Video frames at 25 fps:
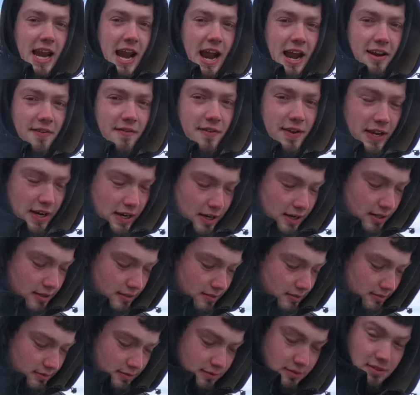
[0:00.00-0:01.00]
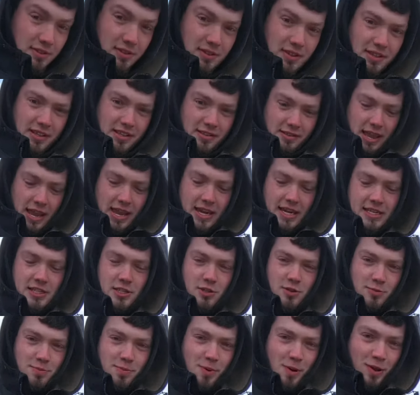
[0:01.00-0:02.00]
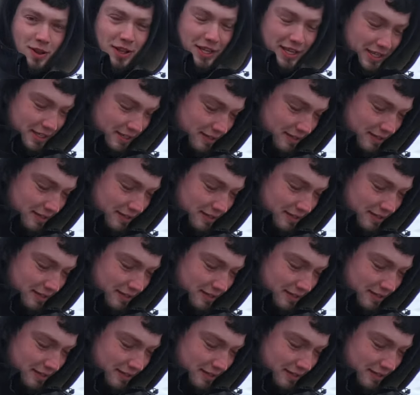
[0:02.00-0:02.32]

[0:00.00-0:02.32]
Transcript: out of here. 82 fully.